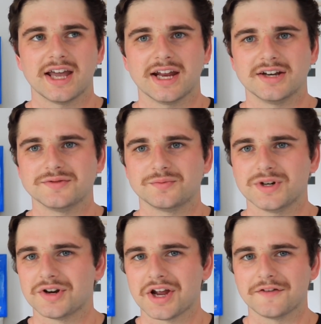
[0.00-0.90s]
and
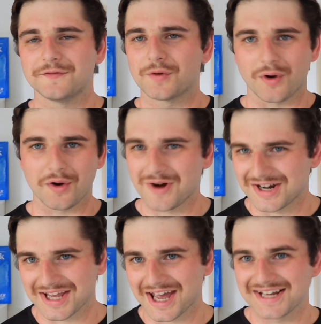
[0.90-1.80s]
we don't have
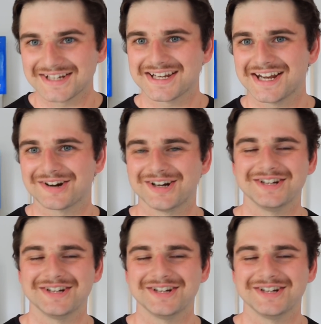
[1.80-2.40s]
401ks here